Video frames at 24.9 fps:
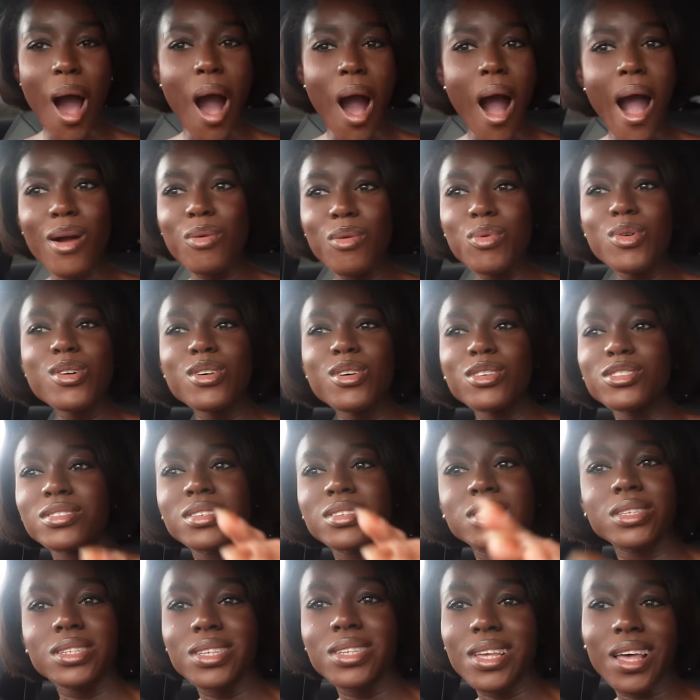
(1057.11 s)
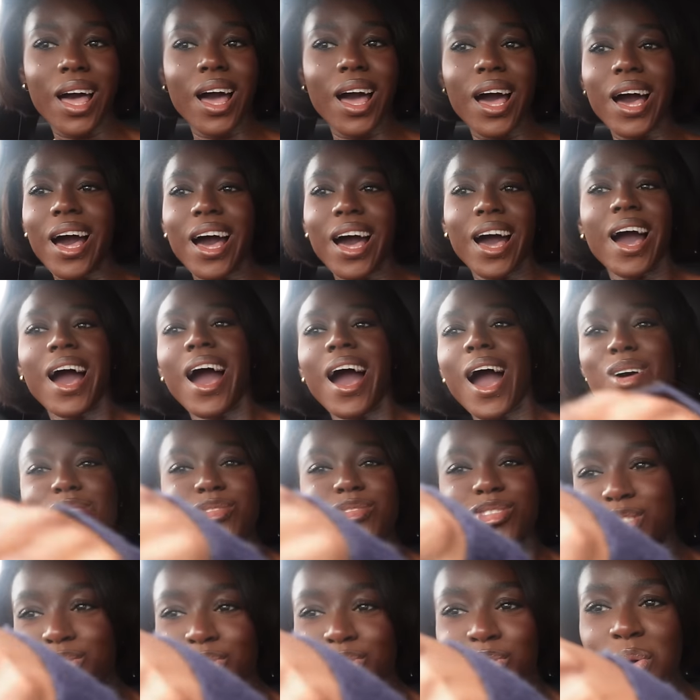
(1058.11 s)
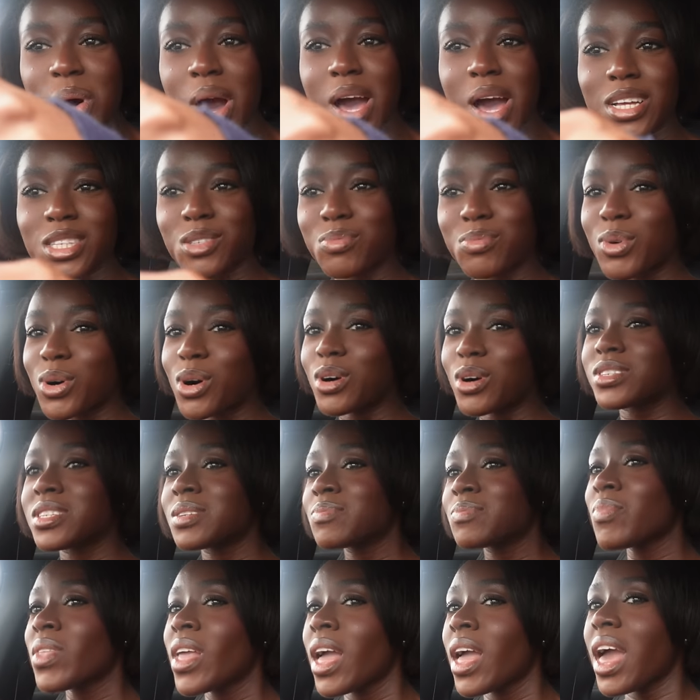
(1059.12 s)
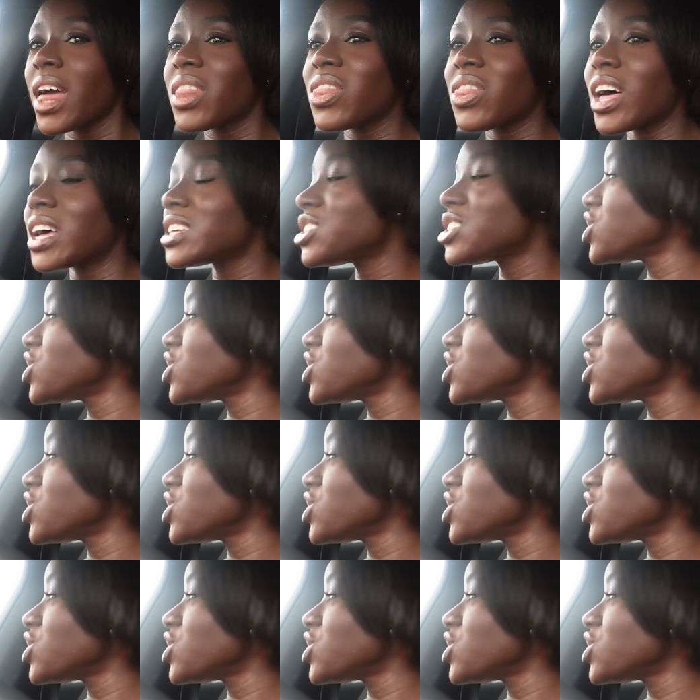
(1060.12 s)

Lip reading: I was lost for words, because that